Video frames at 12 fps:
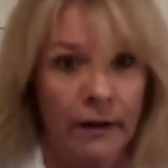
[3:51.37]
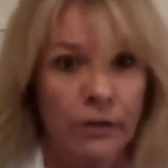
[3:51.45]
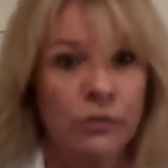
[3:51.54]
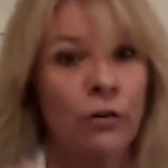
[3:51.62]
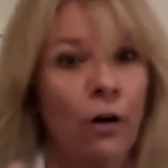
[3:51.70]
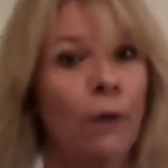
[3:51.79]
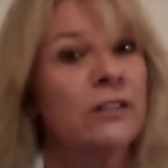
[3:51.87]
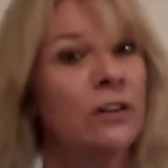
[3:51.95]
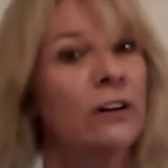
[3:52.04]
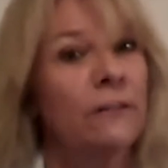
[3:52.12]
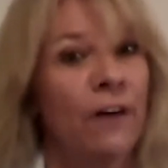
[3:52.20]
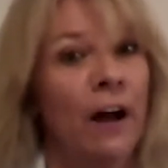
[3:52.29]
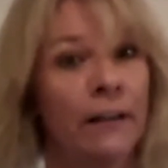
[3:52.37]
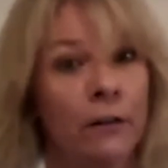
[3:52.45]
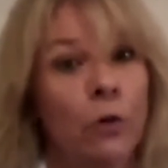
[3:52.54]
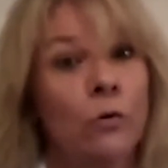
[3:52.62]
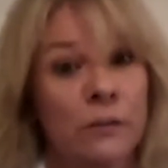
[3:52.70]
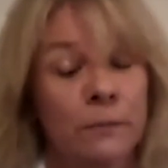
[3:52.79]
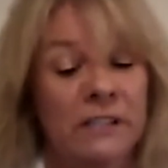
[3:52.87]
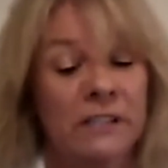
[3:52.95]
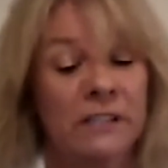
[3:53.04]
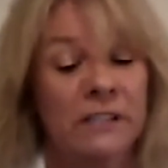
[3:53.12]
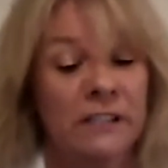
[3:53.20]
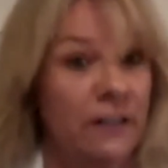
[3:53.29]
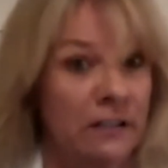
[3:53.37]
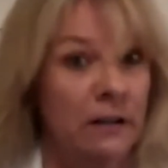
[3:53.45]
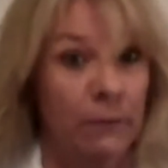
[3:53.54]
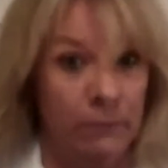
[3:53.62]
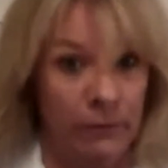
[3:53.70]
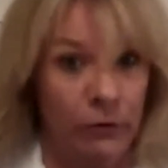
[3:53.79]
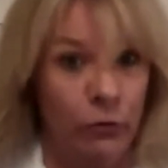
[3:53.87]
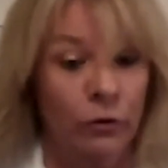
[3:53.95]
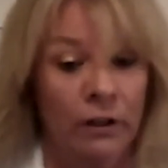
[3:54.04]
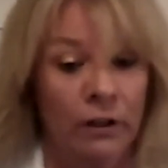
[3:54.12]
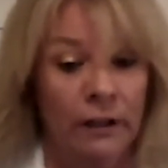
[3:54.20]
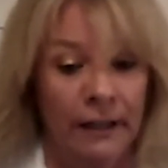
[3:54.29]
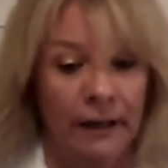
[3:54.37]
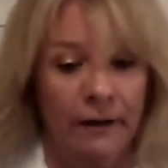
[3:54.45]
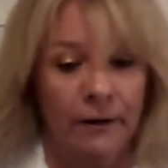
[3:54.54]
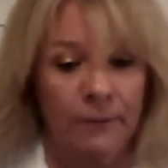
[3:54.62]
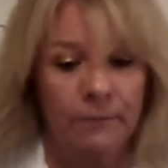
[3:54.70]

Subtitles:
So you're always going to find those specifics through the clinic.